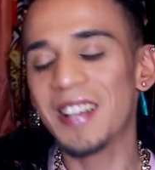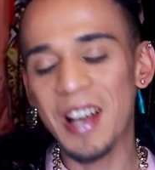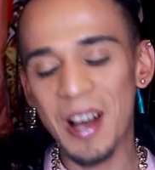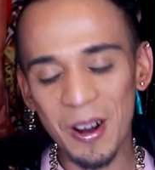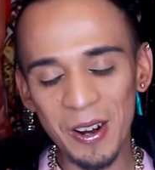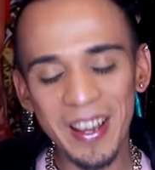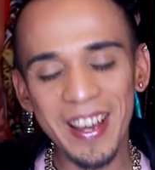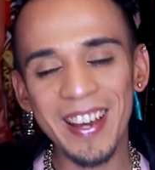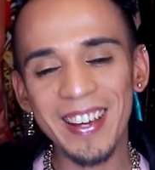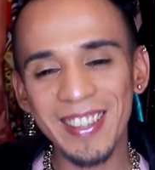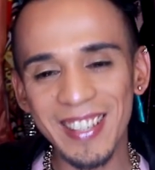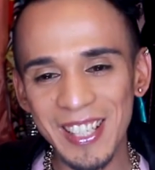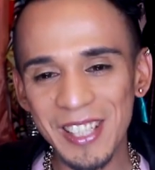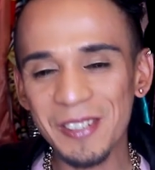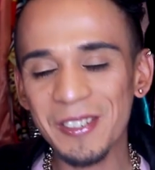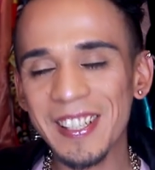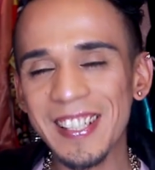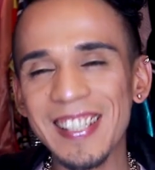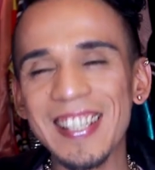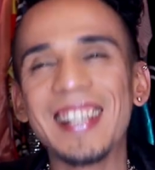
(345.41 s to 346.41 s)
Okay,
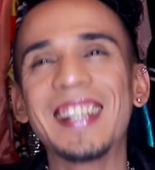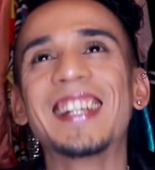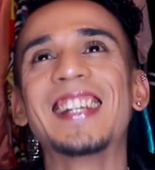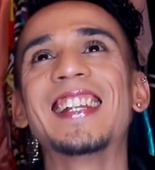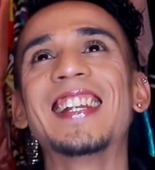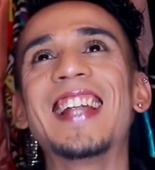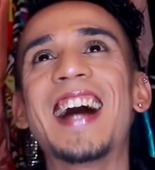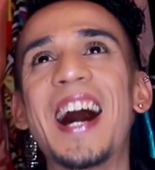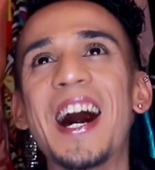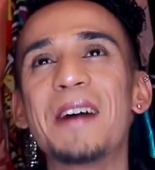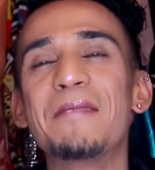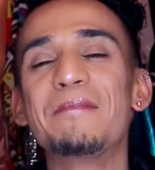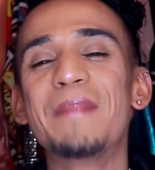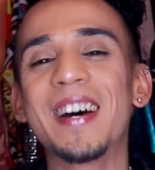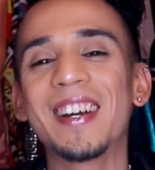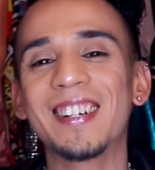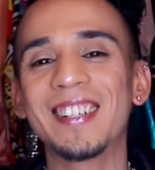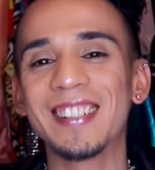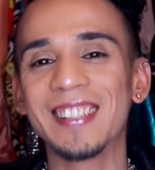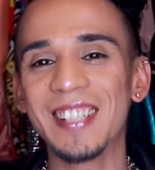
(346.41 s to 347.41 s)
this one's a lot
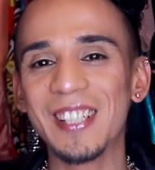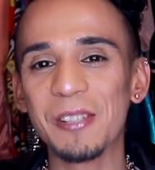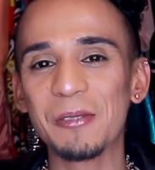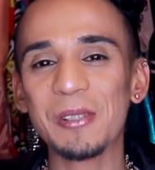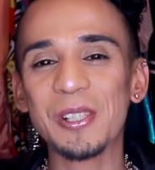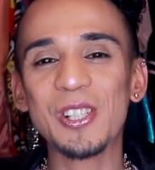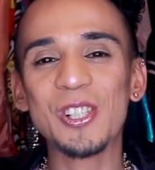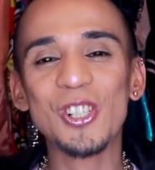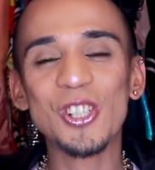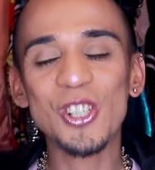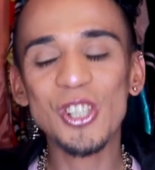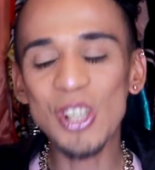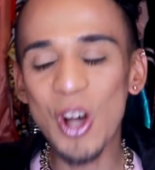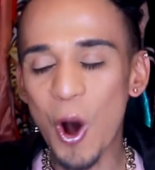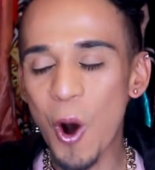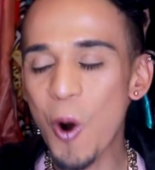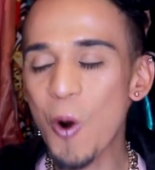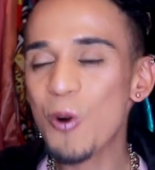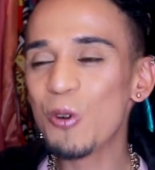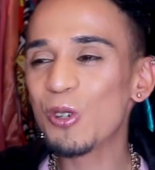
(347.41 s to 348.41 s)
better. This one's
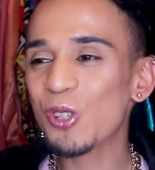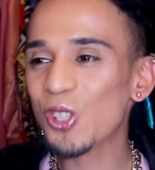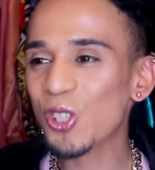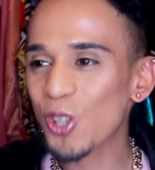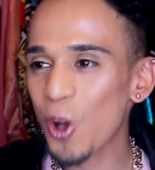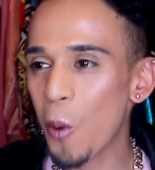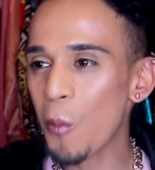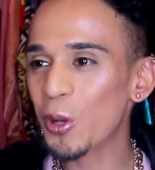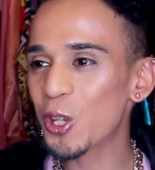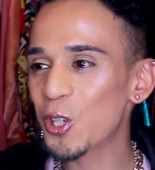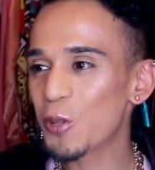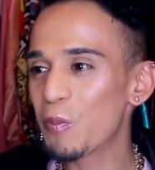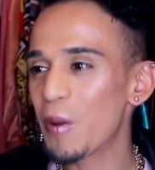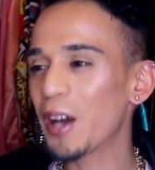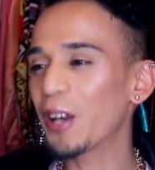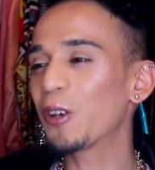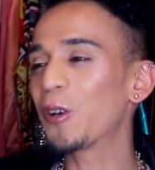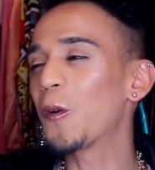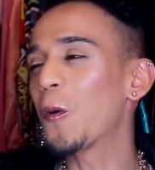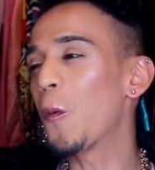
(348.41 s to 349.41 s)
so, so much
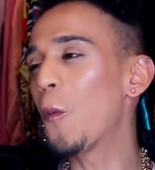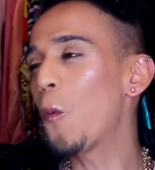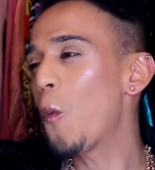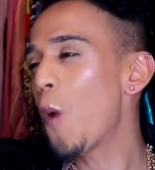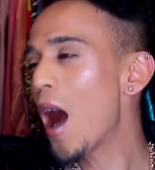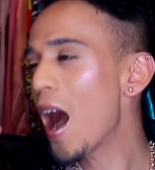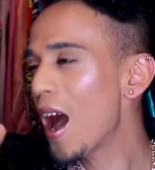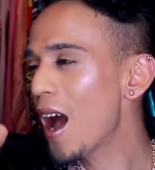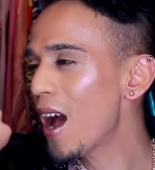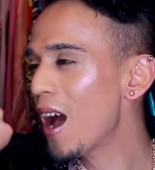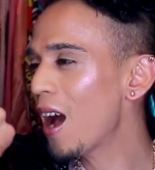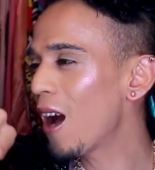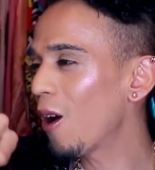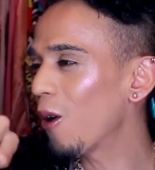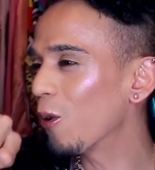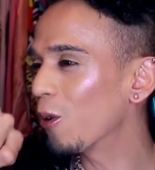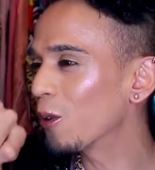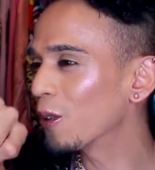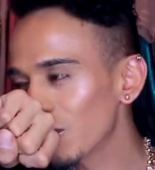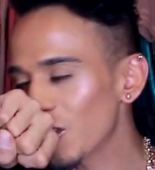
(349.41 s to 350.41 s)
better.
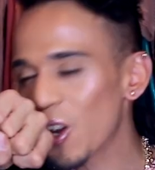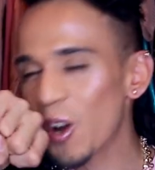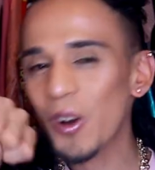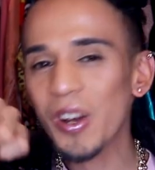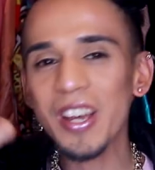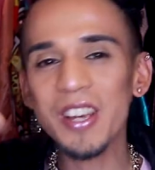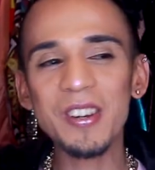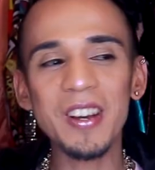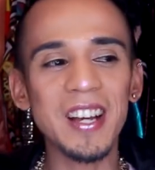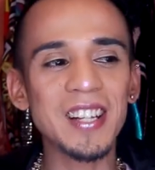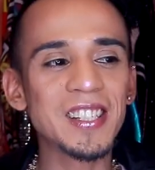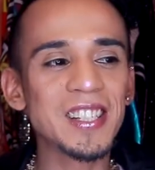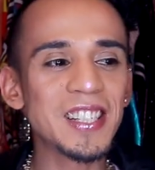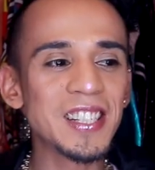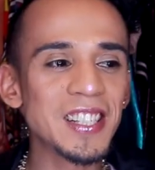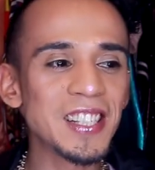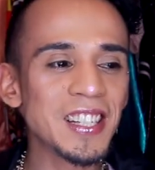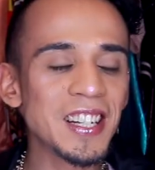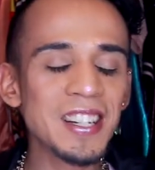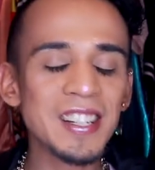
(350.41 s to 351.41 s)
Wow. Okay, you guys,
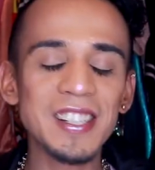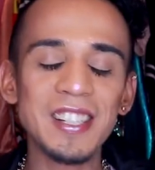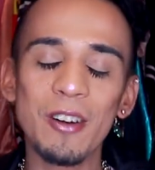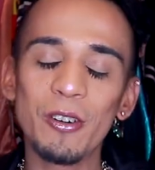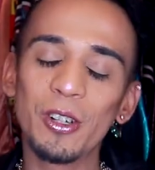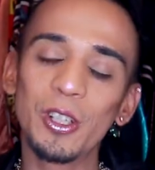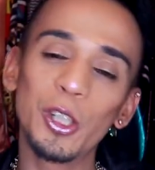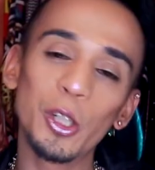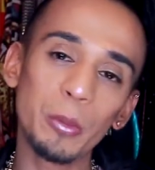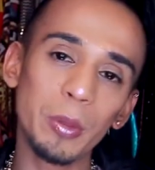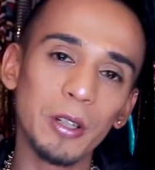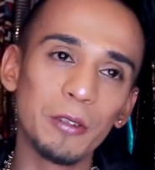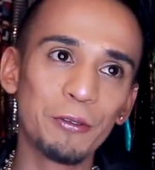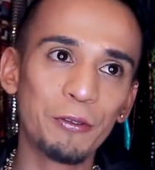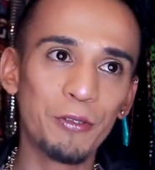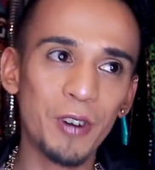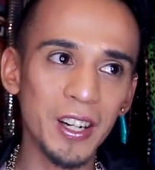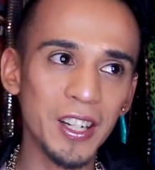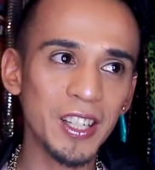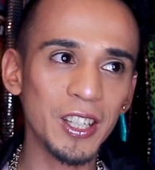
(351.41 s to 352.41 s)
this is gonna sound a little bit
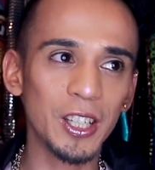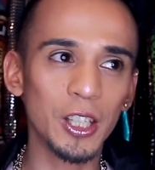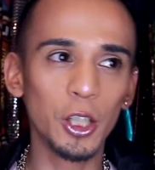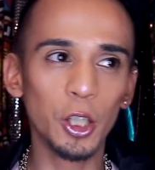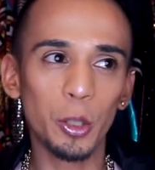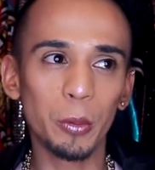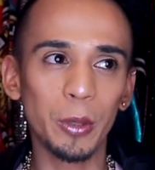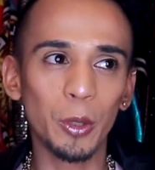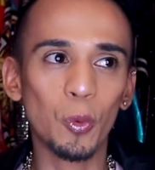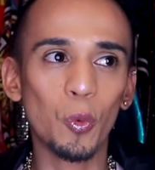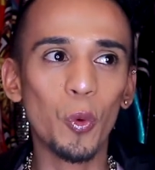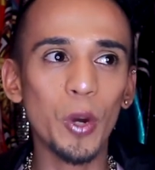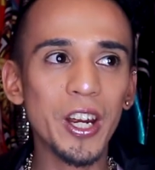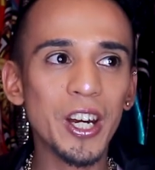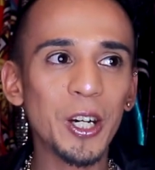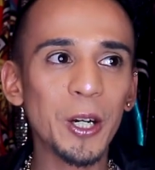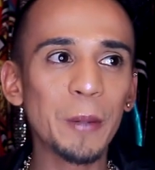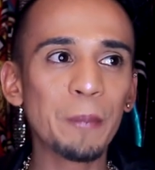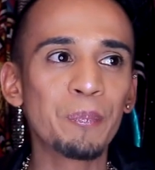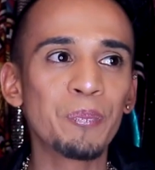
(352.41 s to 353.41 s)
funny, a little bit
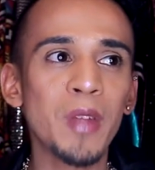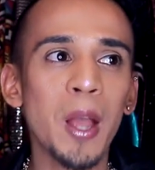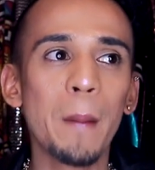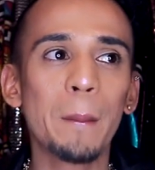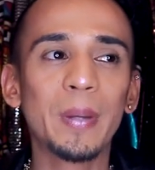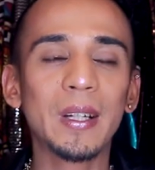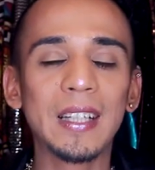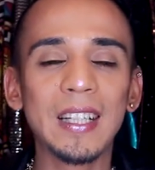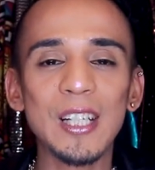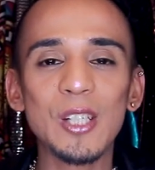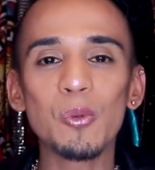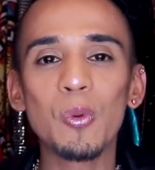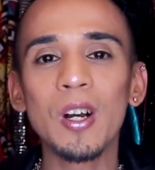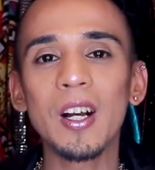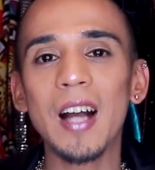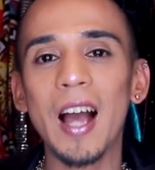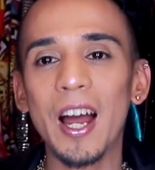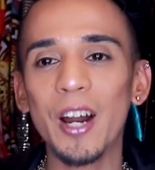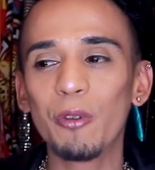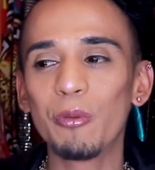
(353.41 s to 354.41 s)
weird, but this one
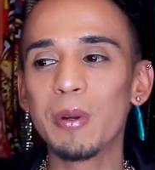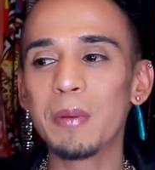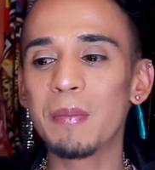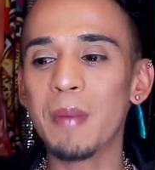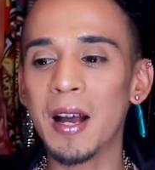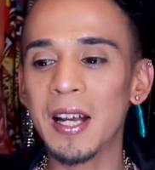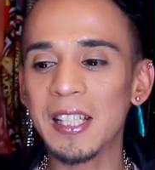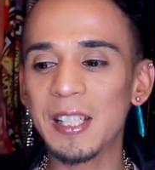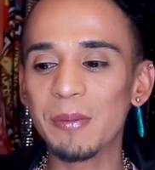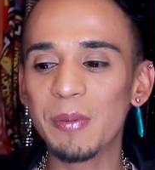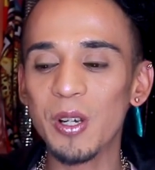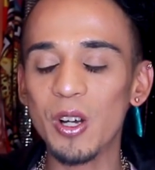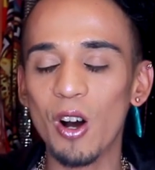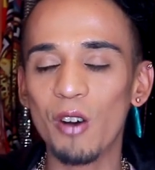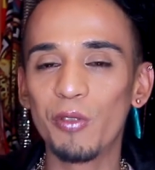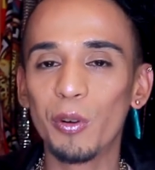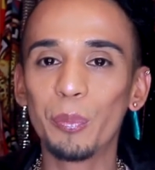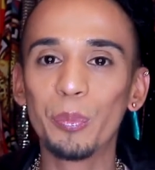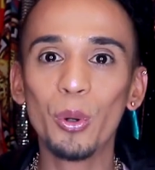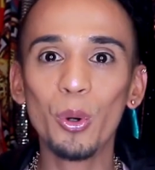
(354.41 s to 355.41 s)
kind of reminds me
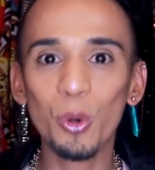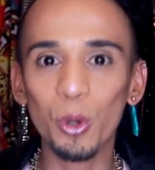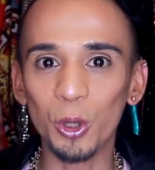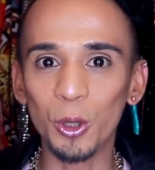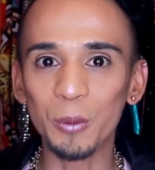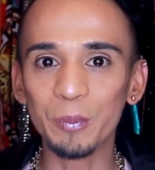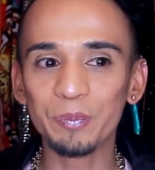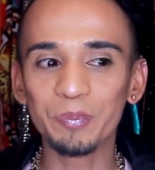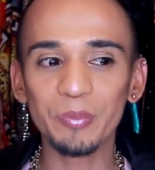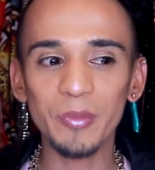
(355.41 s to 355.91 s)
of a pool.